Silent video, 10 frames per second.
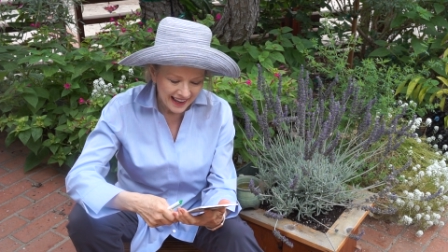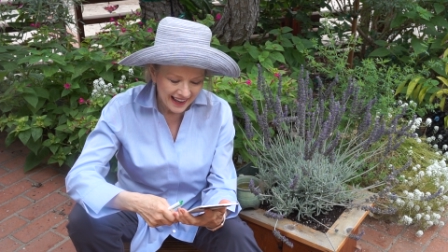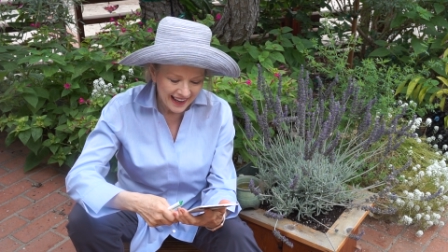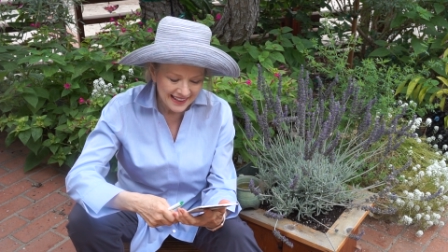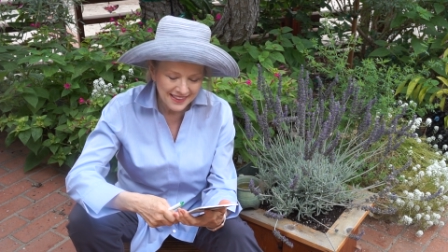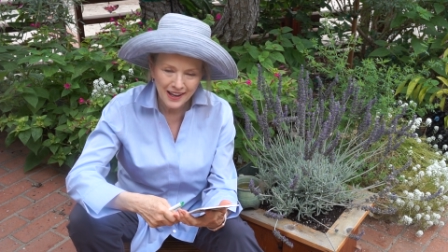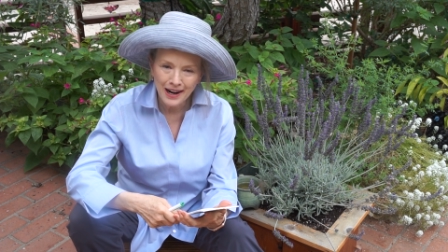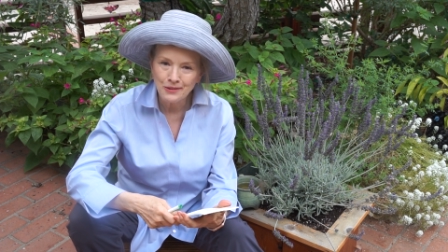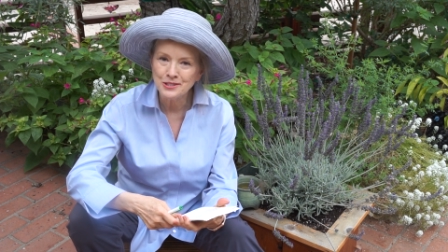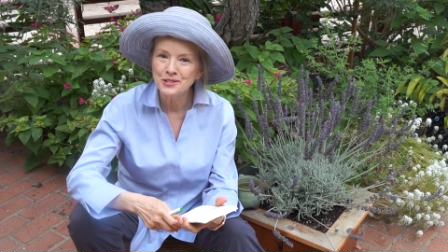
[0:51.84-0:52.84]
and thought
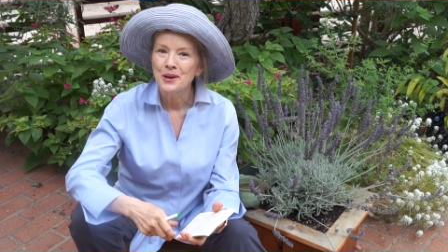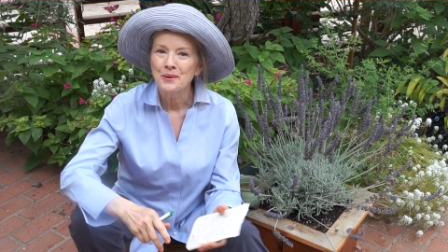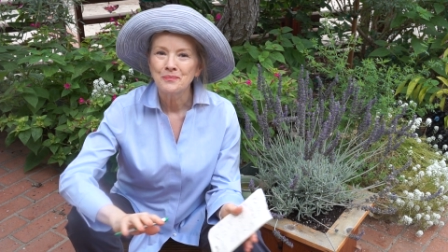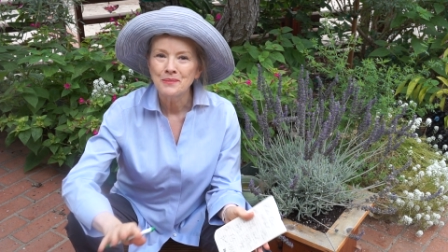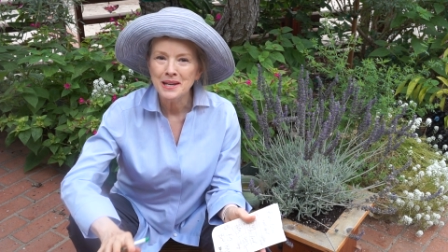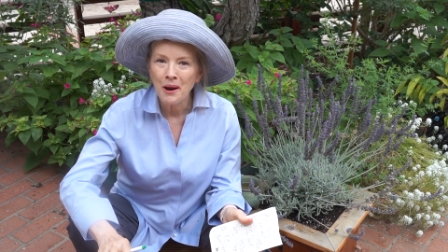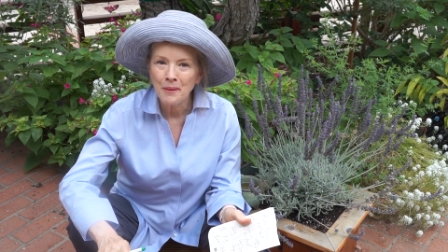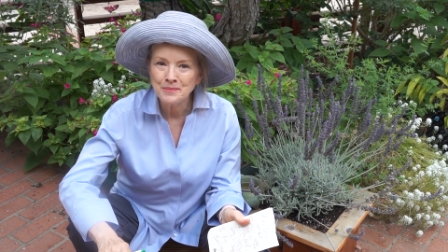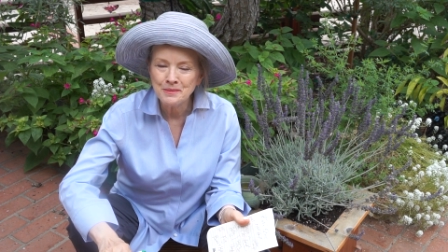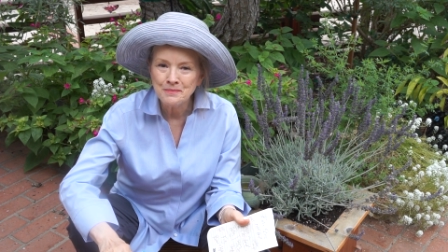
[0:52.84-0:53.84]
I would be
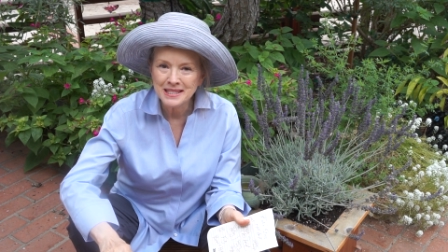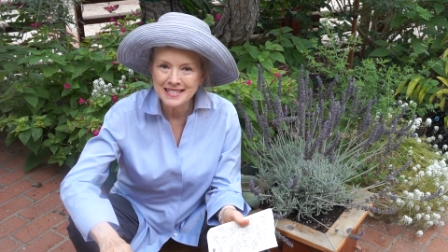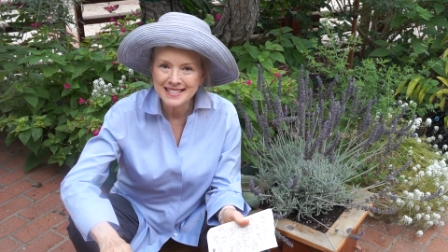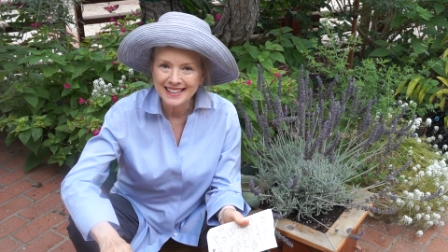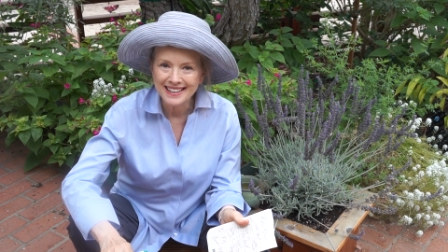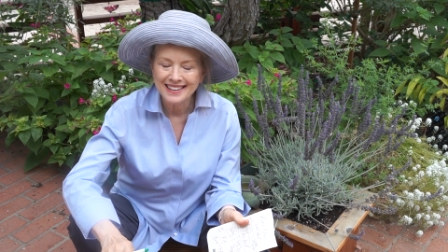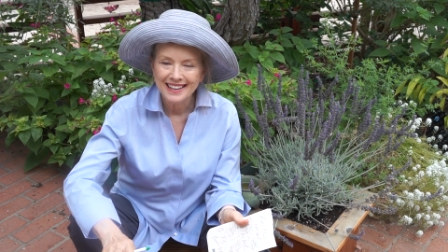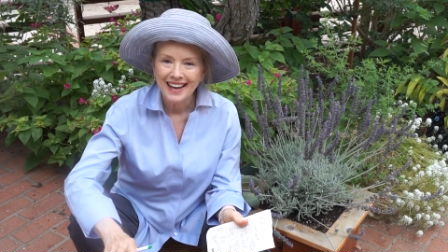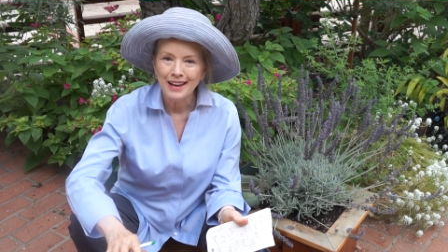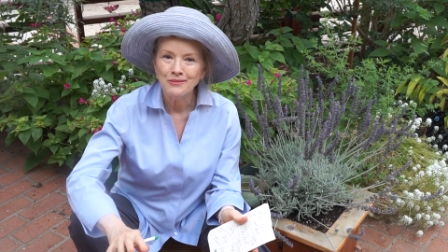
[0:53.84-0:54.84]
optimistic
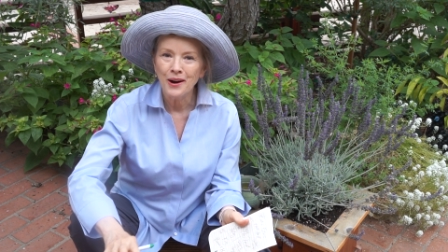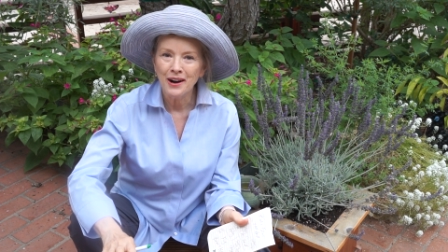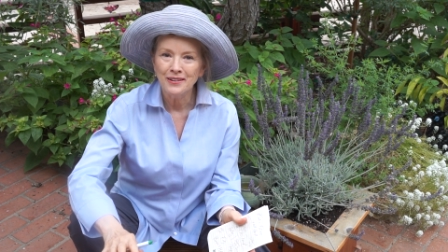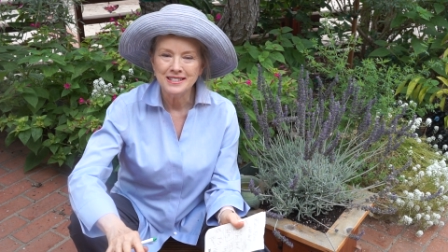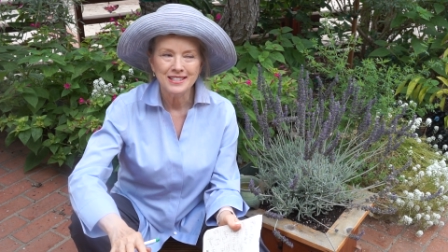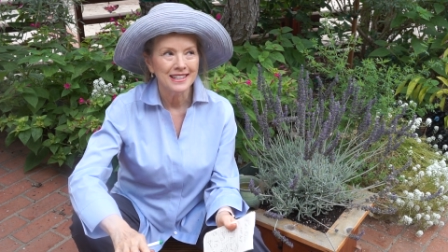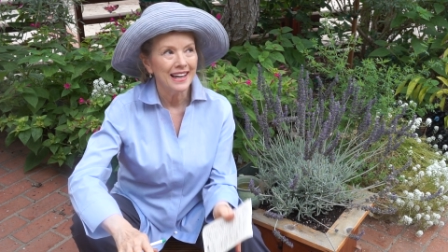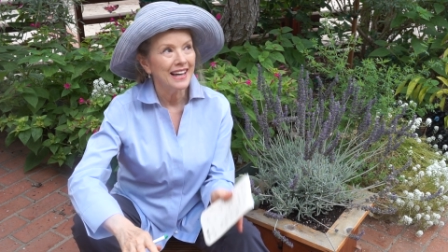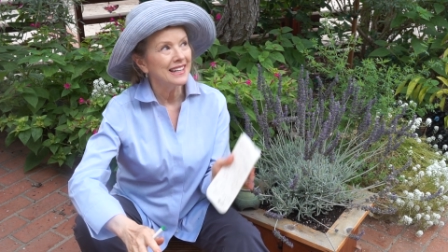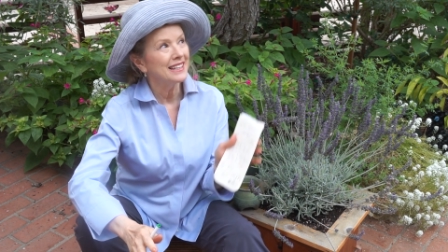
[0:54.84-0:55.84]
and wear it
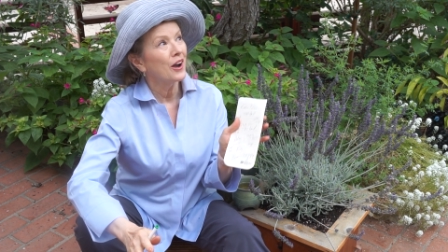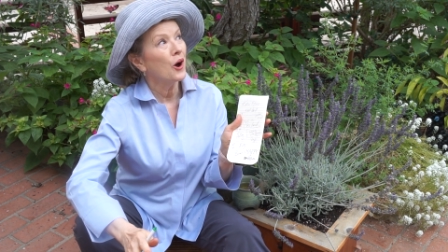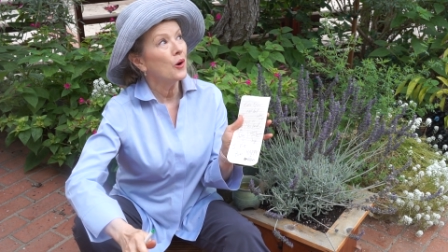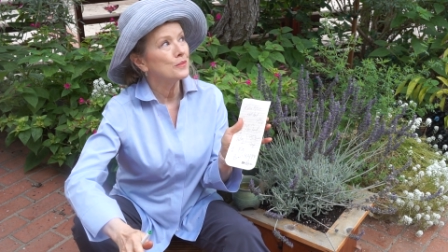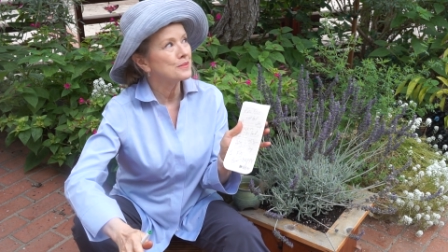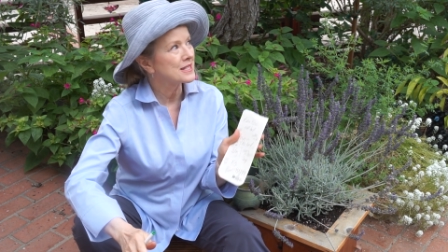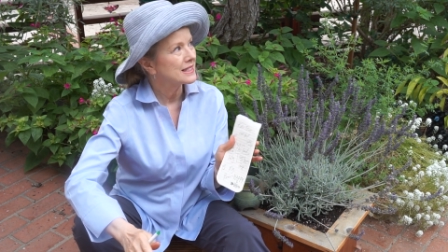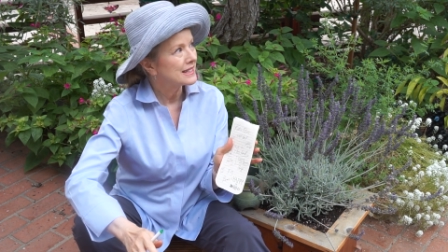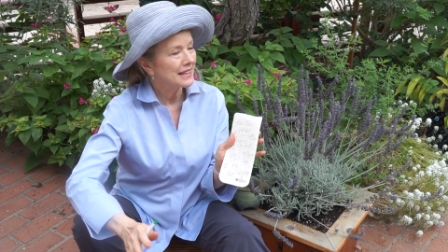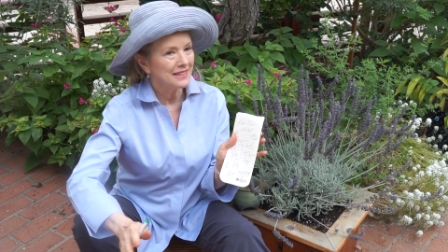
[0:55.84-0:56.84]
today in hopes
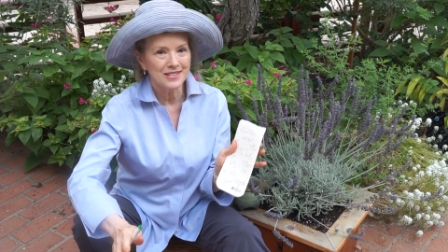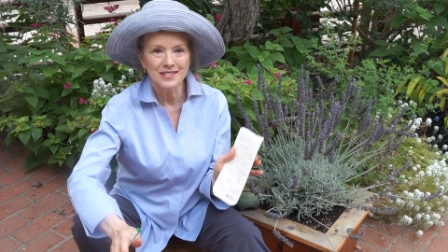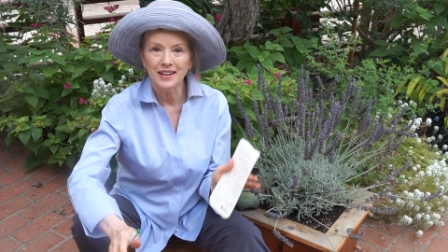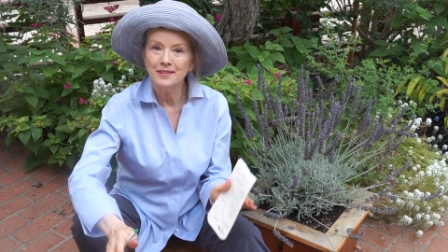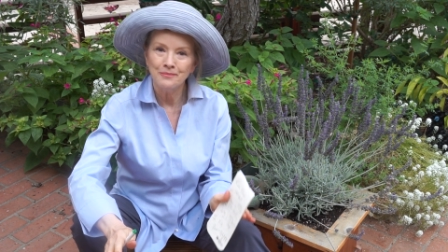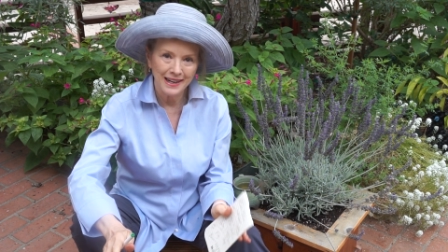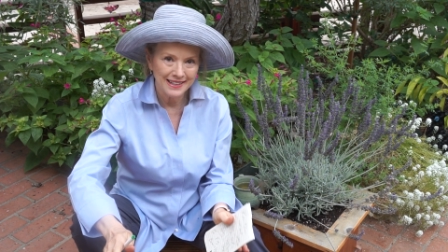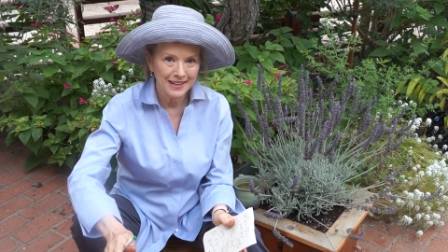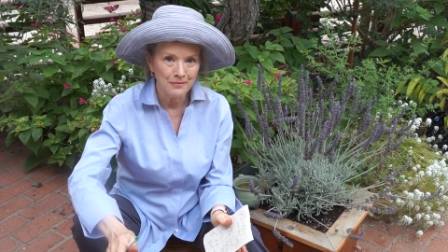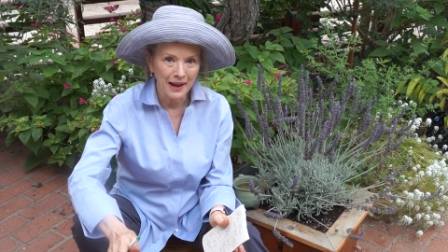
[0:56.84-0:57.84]
that the sun
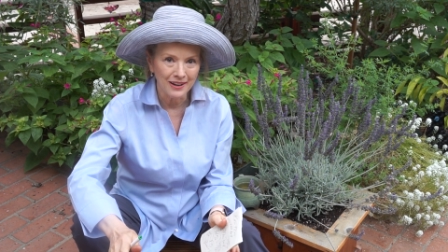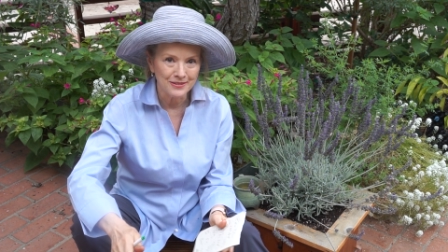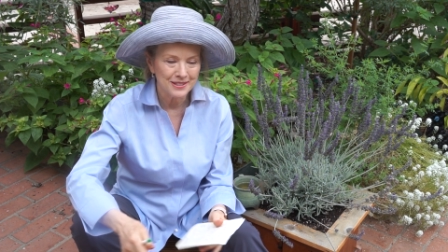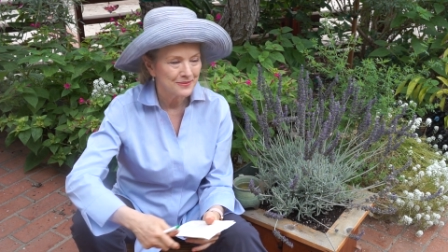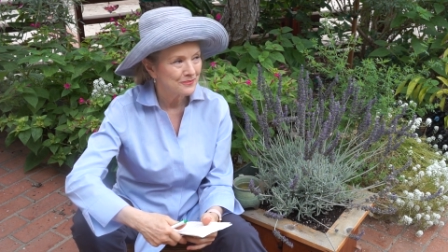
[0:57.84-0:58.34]
might come out.